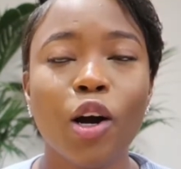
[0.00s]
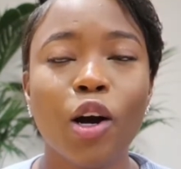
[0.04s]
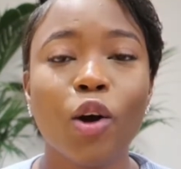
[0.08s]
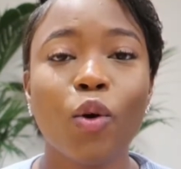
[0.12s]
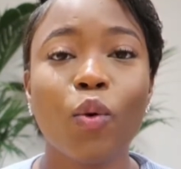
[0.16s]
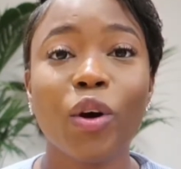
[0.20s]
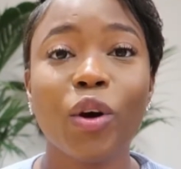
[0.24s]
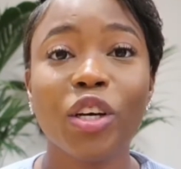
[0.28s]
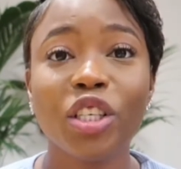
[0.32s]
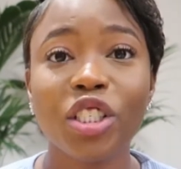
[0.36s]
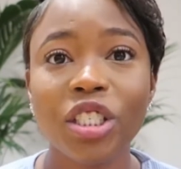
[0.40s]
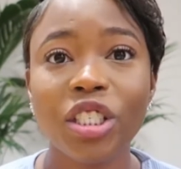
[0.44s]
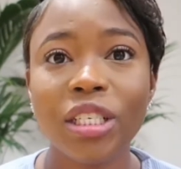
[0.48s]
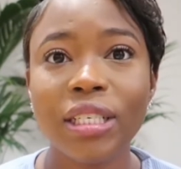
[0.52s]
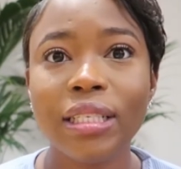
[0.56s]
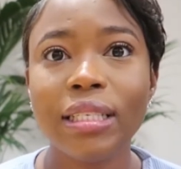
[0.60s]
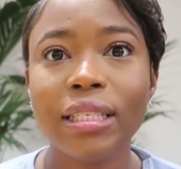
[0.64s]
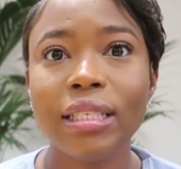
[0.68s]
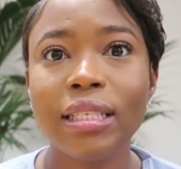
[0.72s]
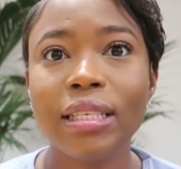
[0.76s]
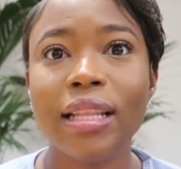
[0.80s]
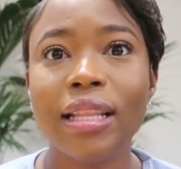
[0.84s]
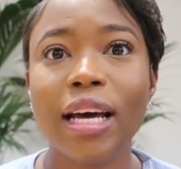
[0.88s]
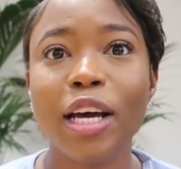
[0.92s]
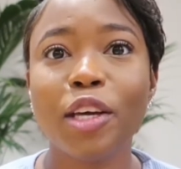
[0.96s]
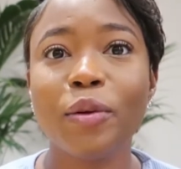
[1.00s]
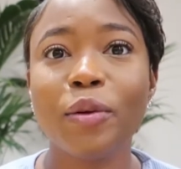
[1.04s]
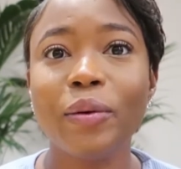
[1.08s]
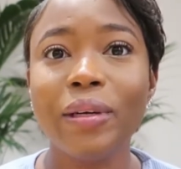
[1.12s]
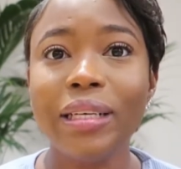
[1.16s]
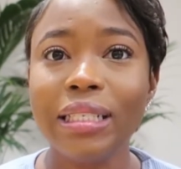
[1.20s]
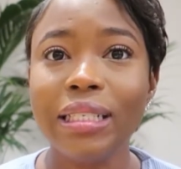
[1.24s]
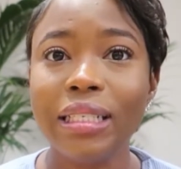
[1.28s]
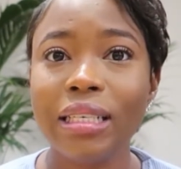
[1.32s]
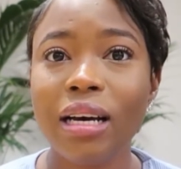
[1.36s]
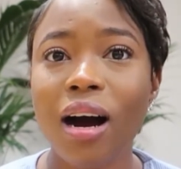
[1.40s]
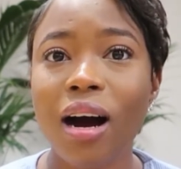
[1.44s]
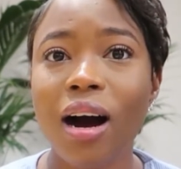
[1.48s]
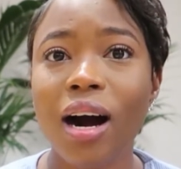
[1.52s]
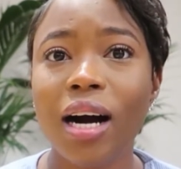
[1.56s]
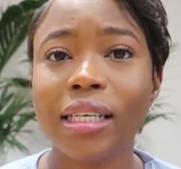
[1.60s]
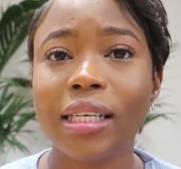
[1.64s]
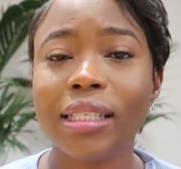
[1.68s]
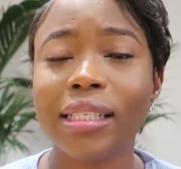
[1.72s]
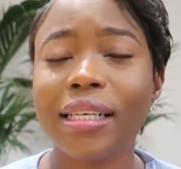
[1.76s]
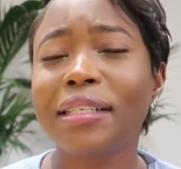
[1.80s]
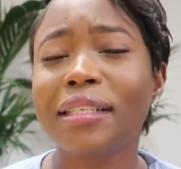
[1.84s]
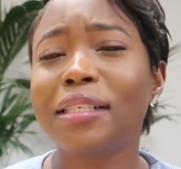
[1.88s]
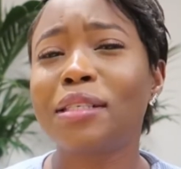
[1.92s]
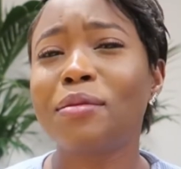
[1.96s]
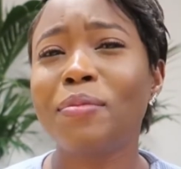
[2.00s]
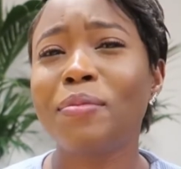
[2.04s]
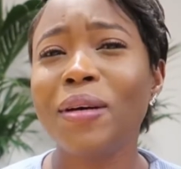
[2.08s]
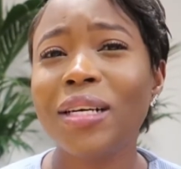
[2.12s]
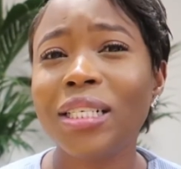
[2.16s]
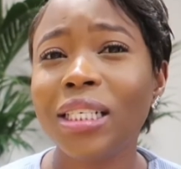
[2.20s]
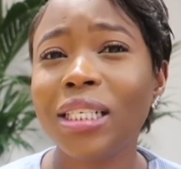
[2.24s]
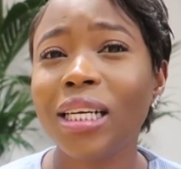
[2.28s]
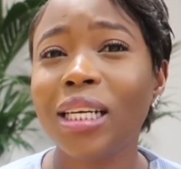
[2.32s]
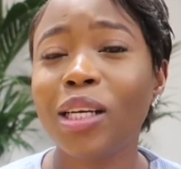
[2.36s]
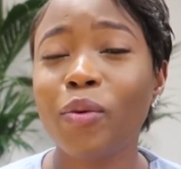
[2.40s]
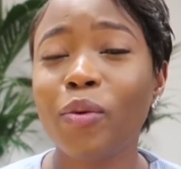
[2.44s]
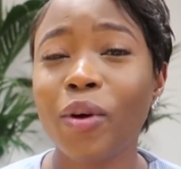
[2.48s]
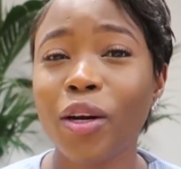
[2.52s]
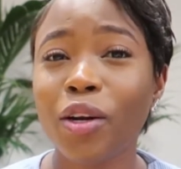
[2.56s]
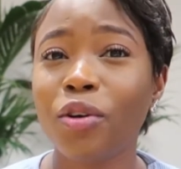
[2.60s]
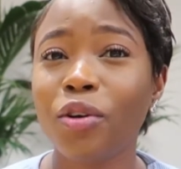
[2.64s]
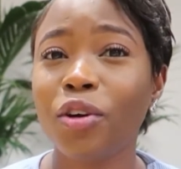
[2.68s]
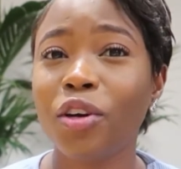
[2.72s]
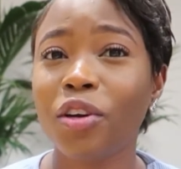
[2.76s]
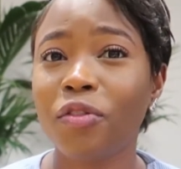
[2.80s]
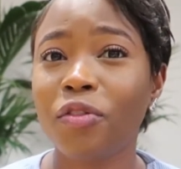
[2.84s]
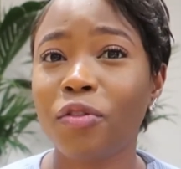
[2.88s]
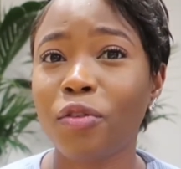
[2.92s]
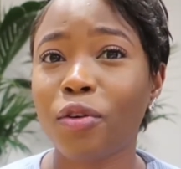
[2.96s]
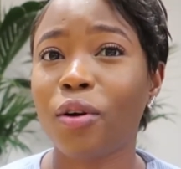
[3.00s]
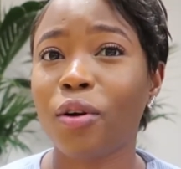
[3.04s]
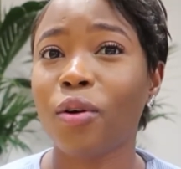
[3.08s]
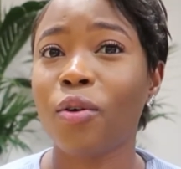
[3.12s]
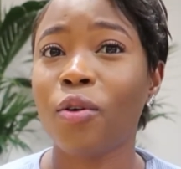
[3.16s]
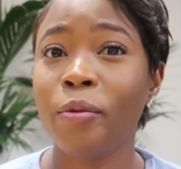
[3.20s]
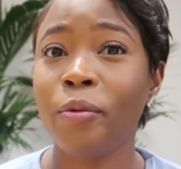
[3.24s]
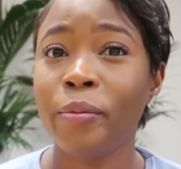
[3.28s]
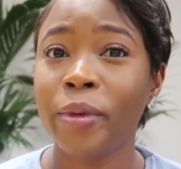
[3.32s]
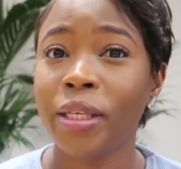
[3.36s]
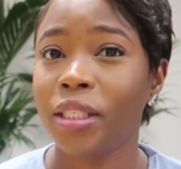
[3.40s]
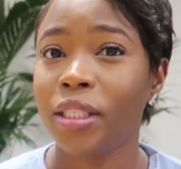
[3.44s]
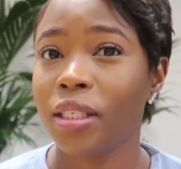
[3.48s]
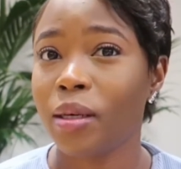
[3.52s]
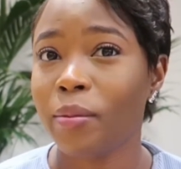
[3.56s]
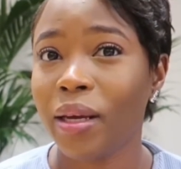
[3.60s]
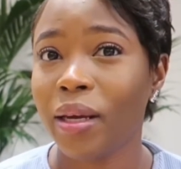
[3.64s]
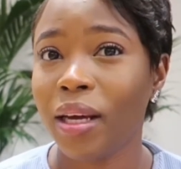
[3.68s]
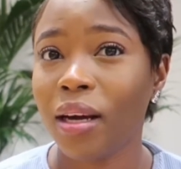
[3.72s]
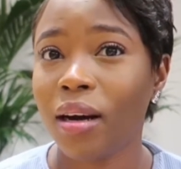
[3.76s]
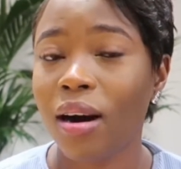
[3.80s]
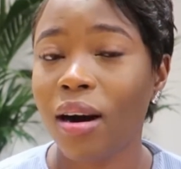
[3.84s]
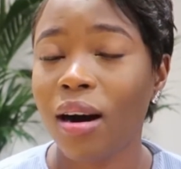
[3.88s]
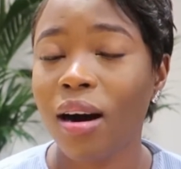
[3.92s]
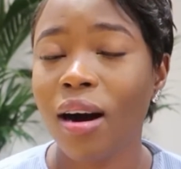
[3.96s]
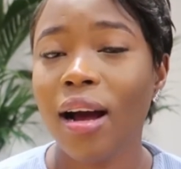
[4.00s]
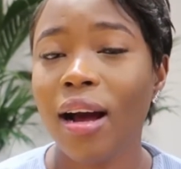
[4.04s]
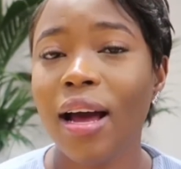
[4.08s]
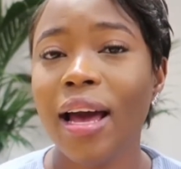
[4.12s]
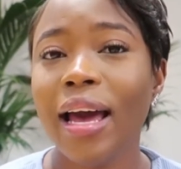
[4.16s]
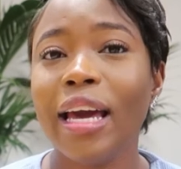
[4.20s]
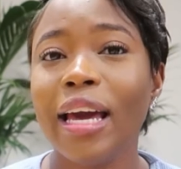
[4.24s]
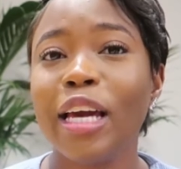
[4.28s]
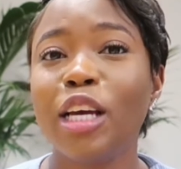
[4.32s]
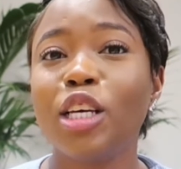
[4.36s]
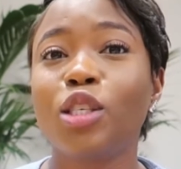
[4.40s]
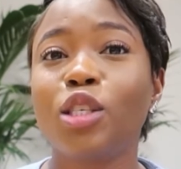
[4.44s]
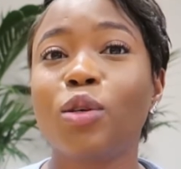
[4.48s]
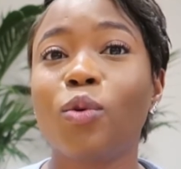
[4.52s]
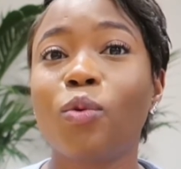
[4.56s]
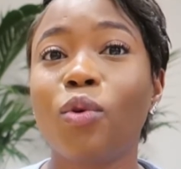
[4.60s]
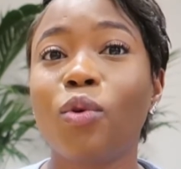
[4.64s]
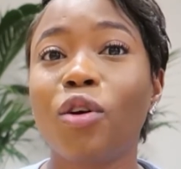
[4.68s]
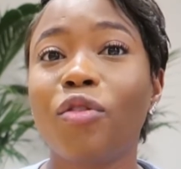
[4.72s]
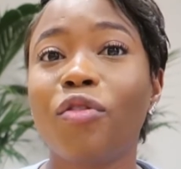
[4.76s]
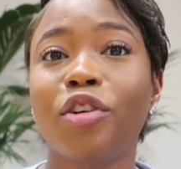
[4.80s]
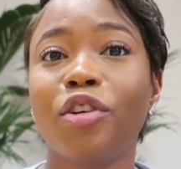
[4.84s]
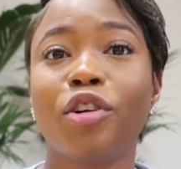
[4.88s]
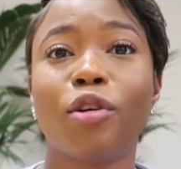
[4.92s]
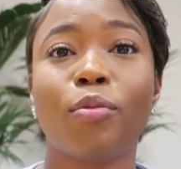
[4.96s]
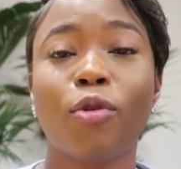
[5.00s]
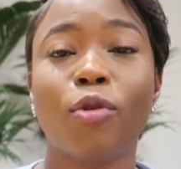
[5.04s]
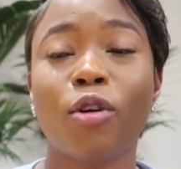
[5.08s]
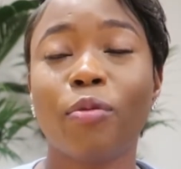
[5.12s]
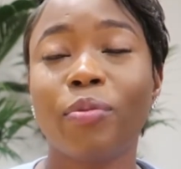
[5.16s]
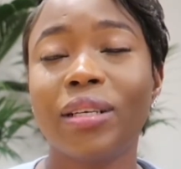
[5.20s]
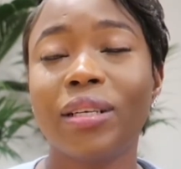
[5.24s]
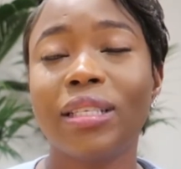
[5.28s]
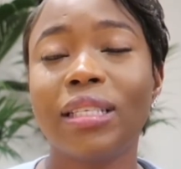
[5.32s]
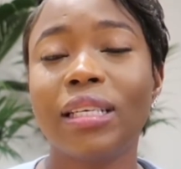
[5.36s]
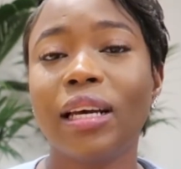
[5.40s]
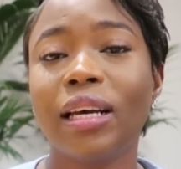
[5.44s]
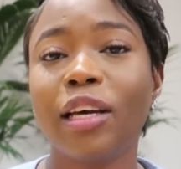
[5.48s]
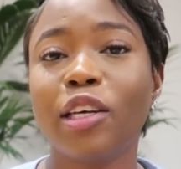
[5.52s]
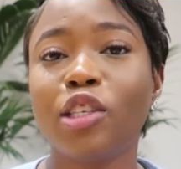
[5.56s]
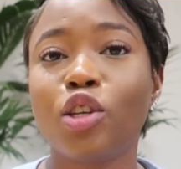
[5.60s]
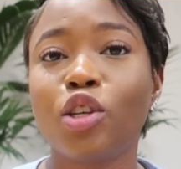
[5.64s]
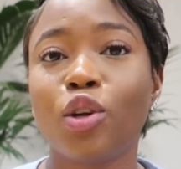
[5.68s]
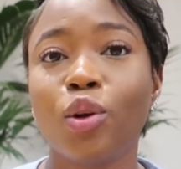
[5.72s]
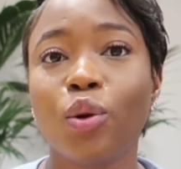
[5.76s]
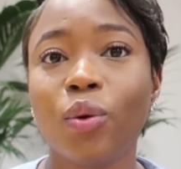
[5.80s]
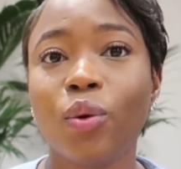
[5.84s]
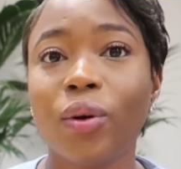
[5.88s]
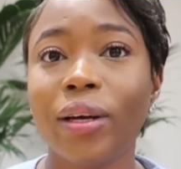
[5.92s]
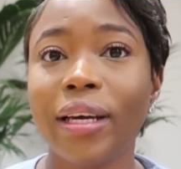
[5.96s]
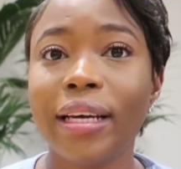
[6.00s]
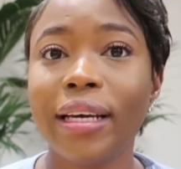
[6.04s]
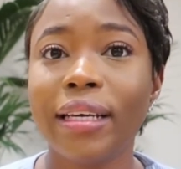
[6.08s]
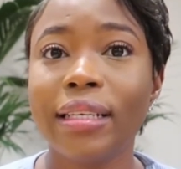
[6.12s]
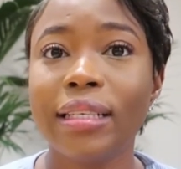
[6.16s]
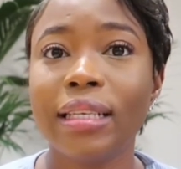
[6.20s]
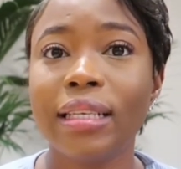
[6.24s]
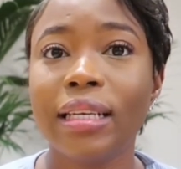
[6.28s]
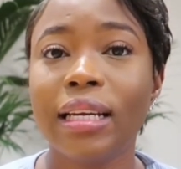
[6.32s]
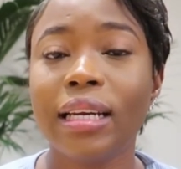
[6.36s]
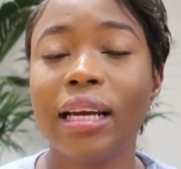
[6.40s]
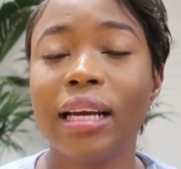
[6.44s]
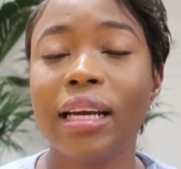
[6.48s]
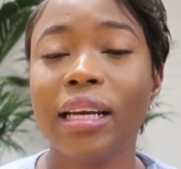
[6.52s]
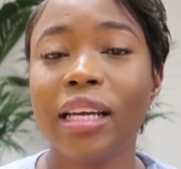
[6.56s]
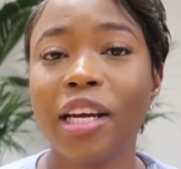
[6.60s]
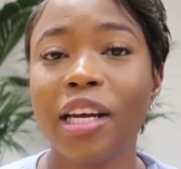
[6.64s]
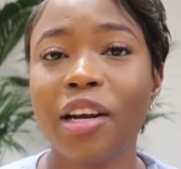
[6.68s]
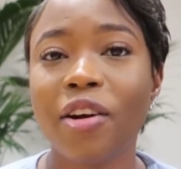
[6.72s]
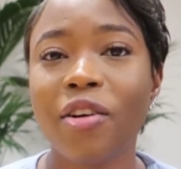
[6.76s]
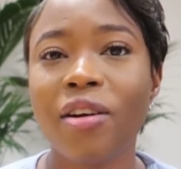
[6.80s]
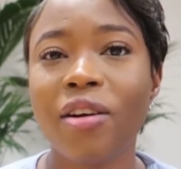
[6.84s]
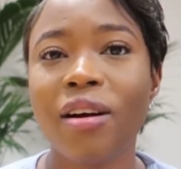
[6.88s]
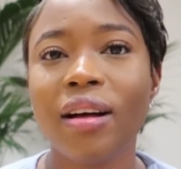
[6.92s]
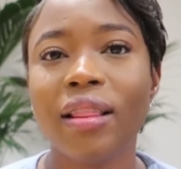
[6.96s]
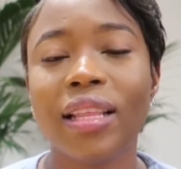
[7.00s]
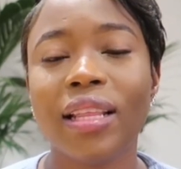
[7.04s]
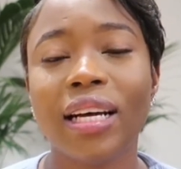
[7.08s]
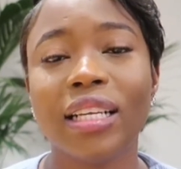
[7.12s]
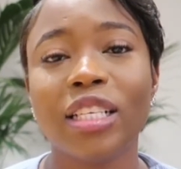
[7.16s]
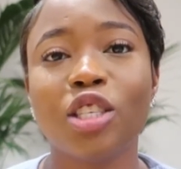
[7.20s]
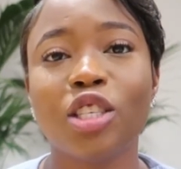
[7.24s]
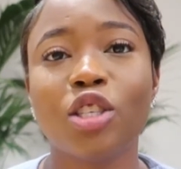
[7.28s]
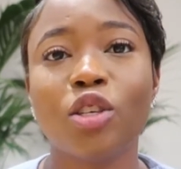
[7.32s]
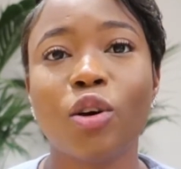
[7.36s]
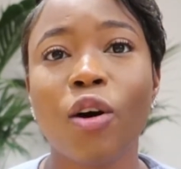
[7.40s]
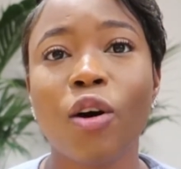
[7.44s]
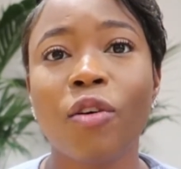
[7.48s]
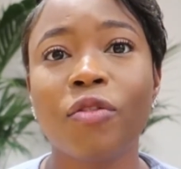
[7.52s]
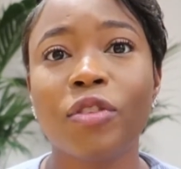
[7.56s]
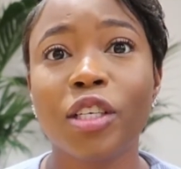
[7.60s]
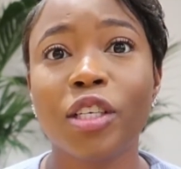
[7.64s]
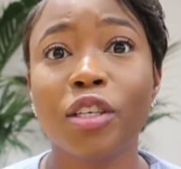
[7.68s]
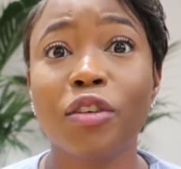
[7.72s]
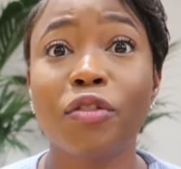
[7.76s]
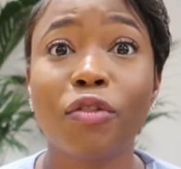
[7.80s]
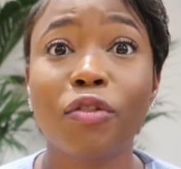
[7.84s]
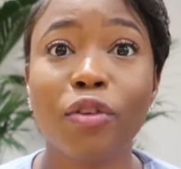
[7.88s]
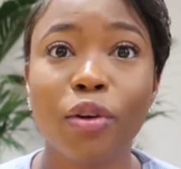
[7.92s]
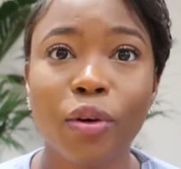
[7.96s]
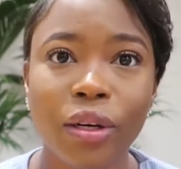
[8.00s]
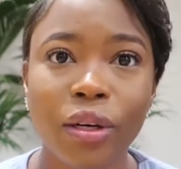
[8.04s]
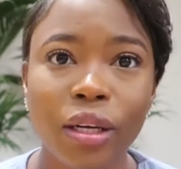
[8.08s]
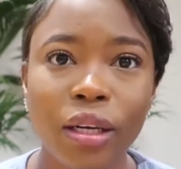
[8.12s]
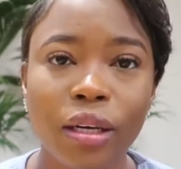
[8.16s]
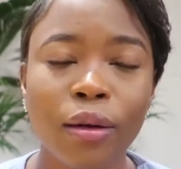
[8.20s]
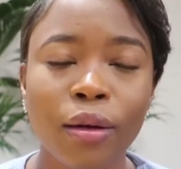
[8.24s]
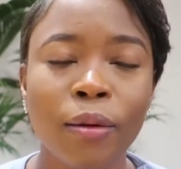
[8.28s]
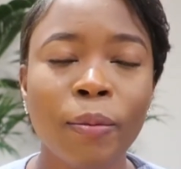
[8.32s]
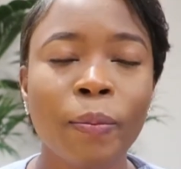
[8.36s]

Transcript: Questions that you need to ask, especially when looking for a home in Jamaica, is whether your property is located in an area that is often flooded.